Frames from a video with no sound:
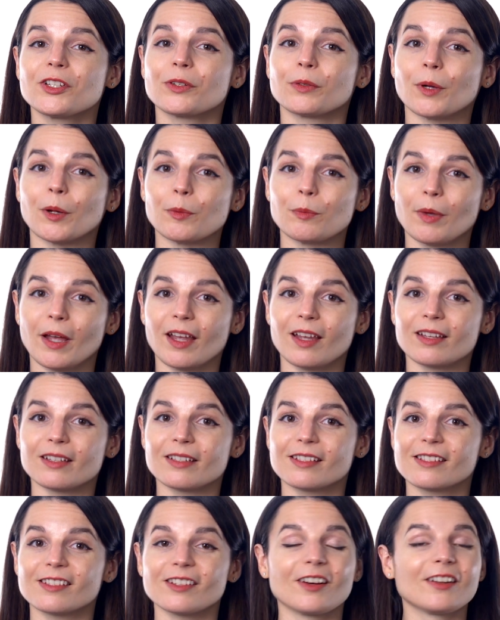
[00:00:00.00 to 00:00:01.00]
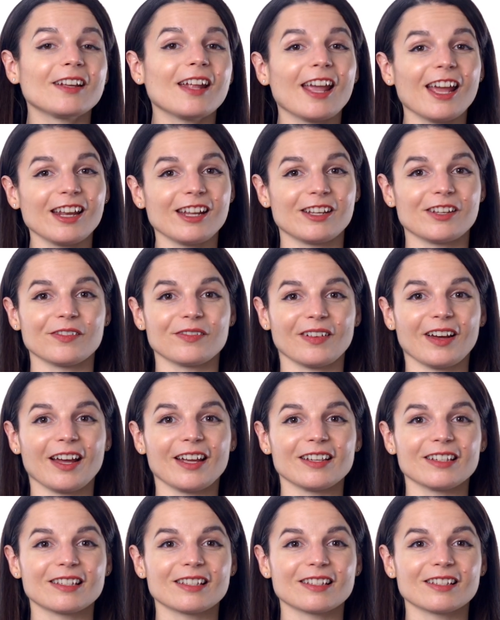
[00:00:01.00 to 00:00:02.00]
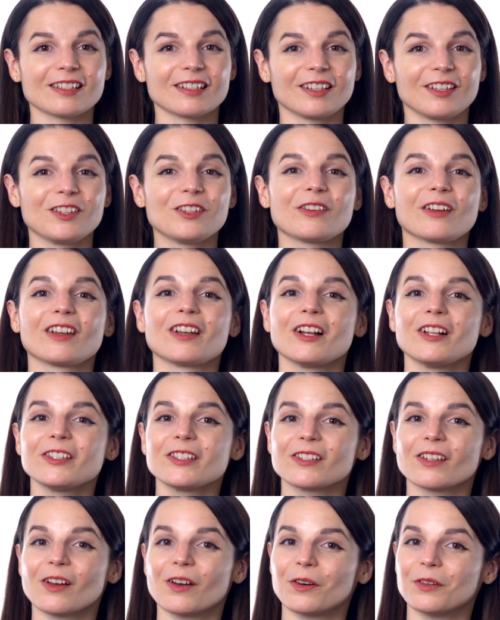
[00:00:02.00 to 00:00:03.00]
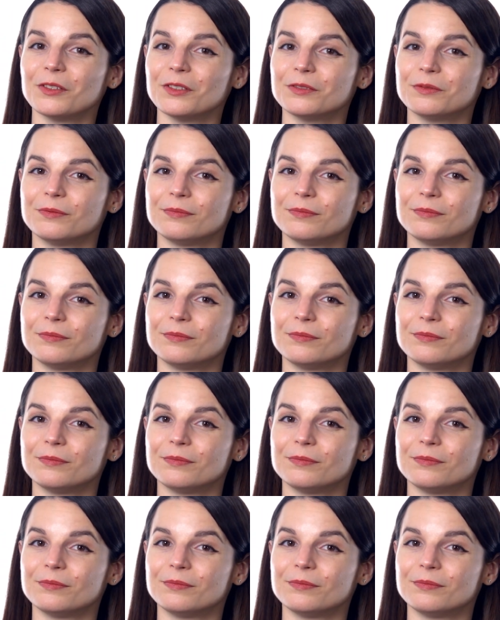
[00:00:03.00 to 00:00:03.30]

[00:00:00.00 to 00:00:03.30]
your own pace on any device. You can also